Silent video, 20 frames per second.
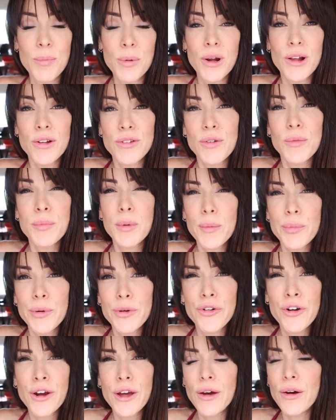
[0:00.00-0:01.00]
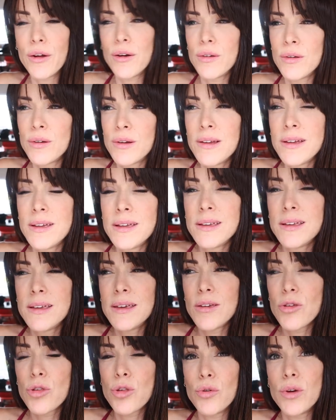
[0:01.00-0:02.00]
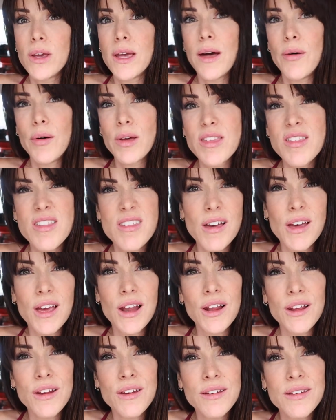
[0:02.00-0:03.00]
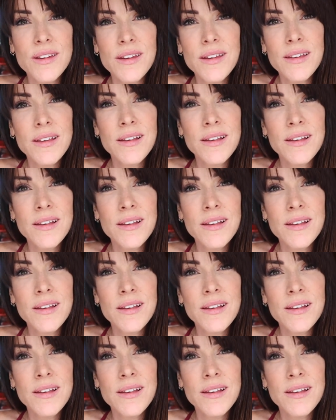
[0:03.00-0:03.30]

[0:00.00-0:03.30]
but I'll do a proper try on, show you how I'd style it.